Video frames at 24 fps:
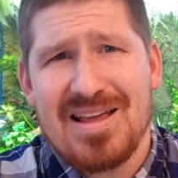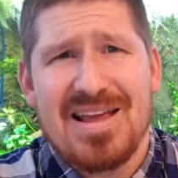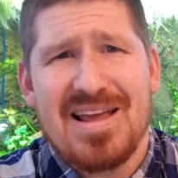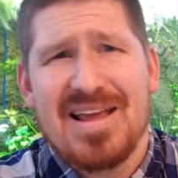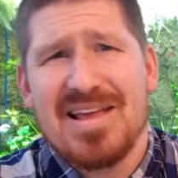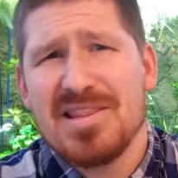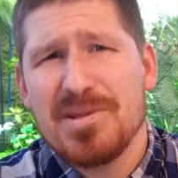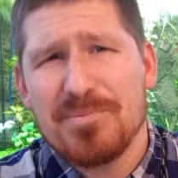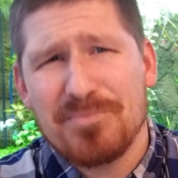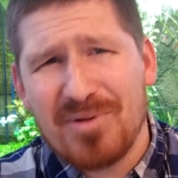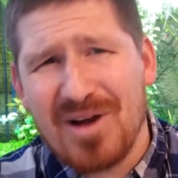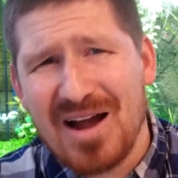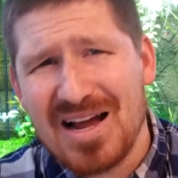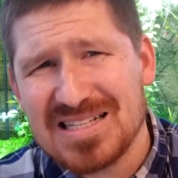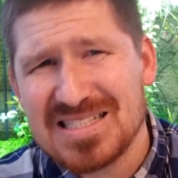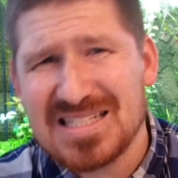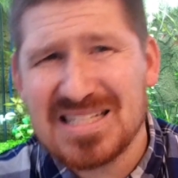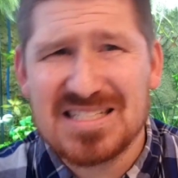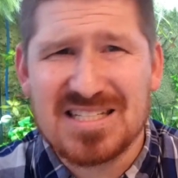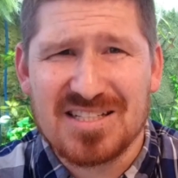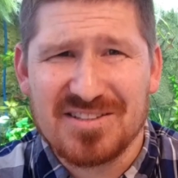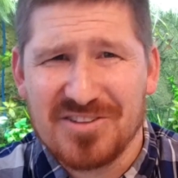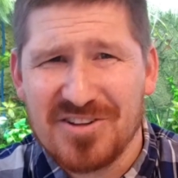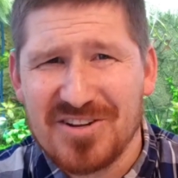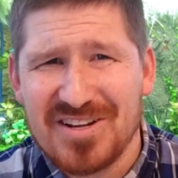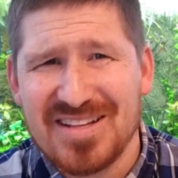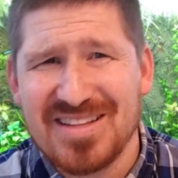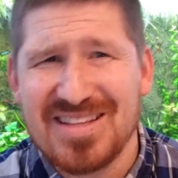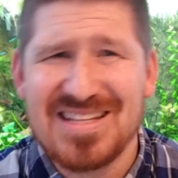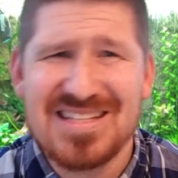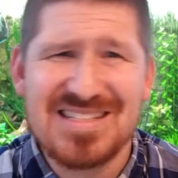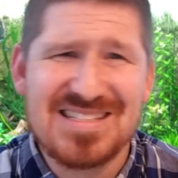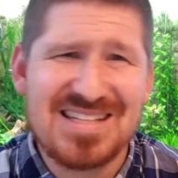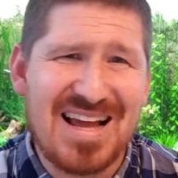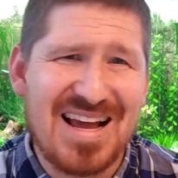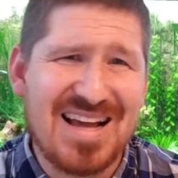In the process of looking
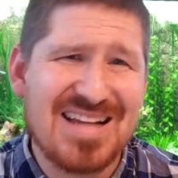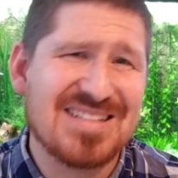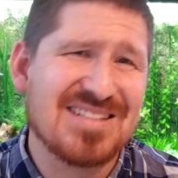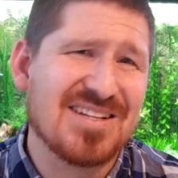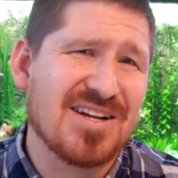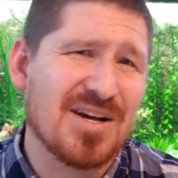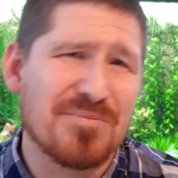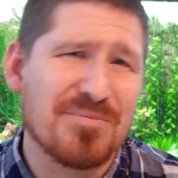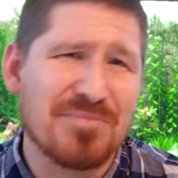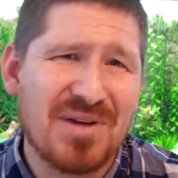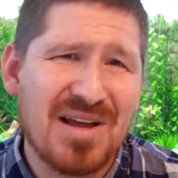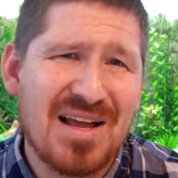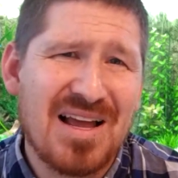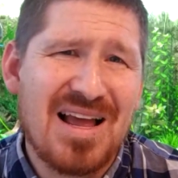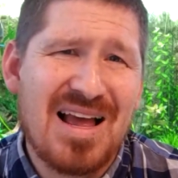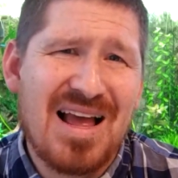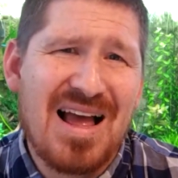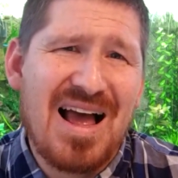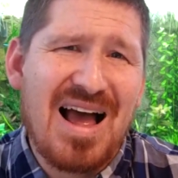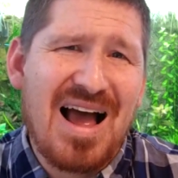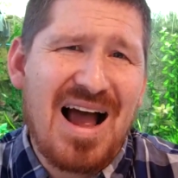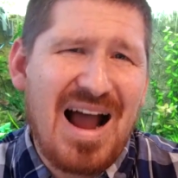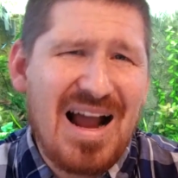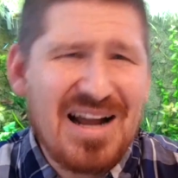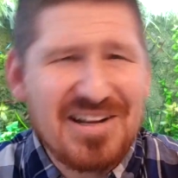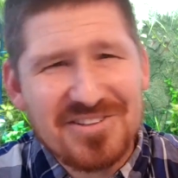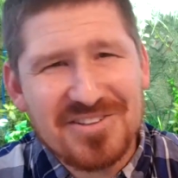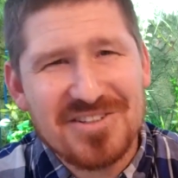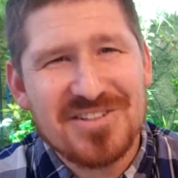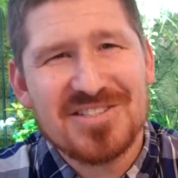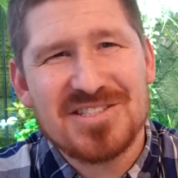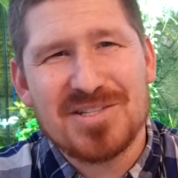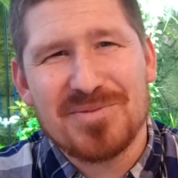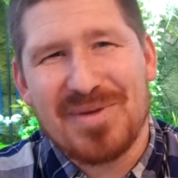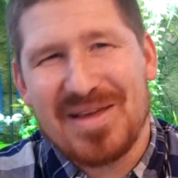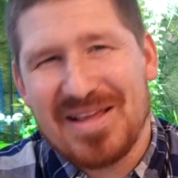these guys up, I
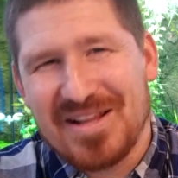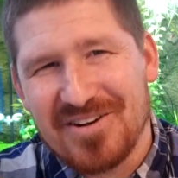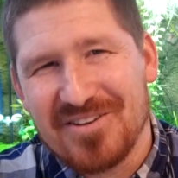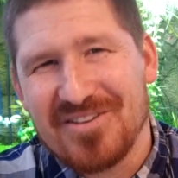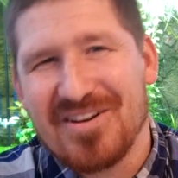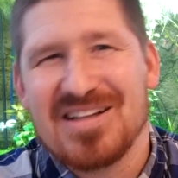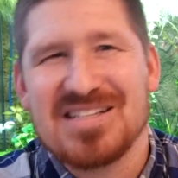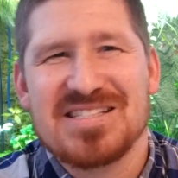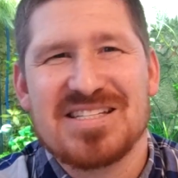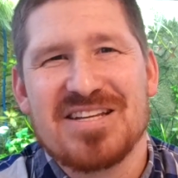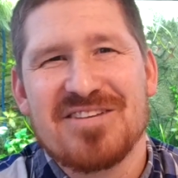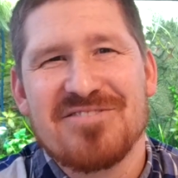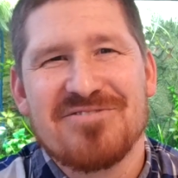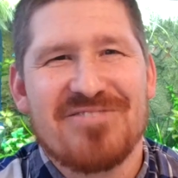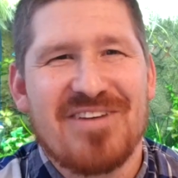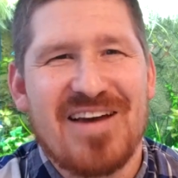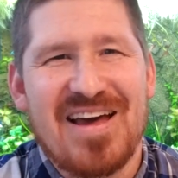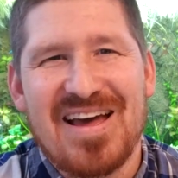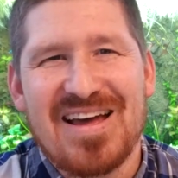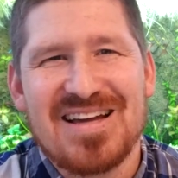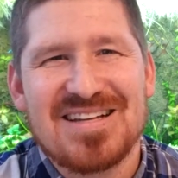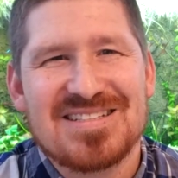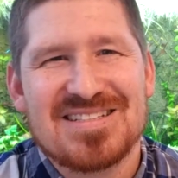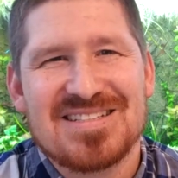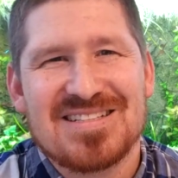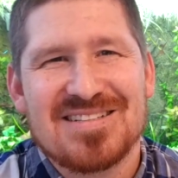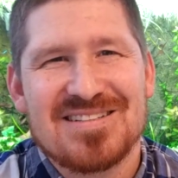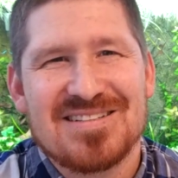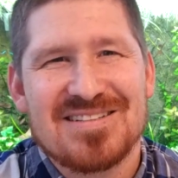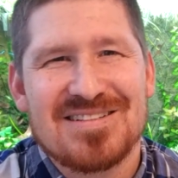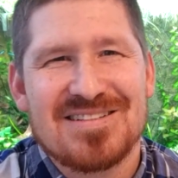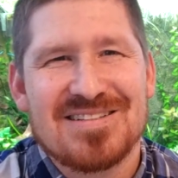learned some interesting facts.